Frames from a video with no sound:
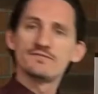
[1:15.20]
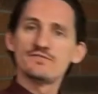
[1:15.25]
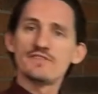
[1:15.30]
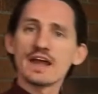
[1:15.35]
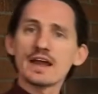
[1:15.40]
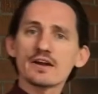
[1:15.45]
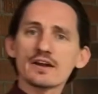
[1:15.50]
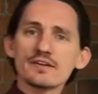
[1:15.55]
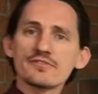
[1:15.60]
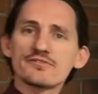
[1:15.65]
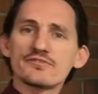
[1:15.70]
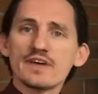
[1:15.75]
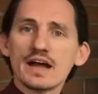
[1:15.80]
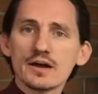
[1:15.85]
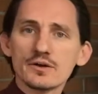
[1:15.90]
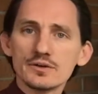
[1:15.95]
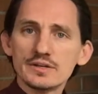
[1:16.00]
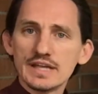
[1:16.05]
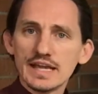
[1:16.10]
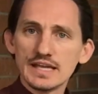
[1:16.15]
very
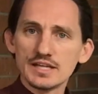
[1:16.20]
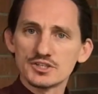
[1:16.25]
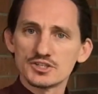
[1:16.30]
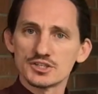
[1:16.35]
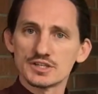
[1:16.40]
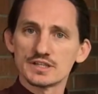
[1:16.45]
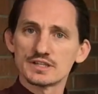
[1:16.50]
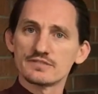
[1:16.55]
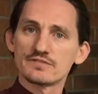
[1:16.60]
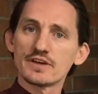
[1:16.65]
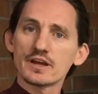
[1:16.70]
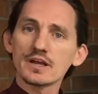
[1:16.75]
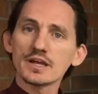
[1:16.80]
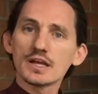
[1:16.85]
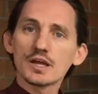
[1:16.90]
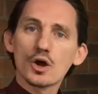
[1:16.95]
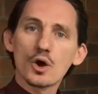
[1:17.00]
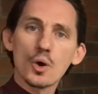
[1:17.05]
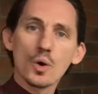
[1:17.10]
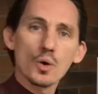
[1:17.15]
foundation, at the very
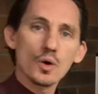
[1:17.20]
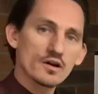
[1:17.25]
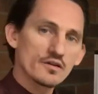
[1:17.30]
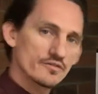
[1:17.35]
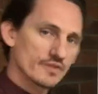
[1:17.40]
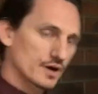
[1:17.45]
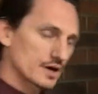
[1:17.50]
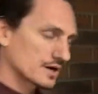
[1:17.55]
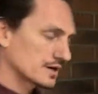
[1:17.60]
core of our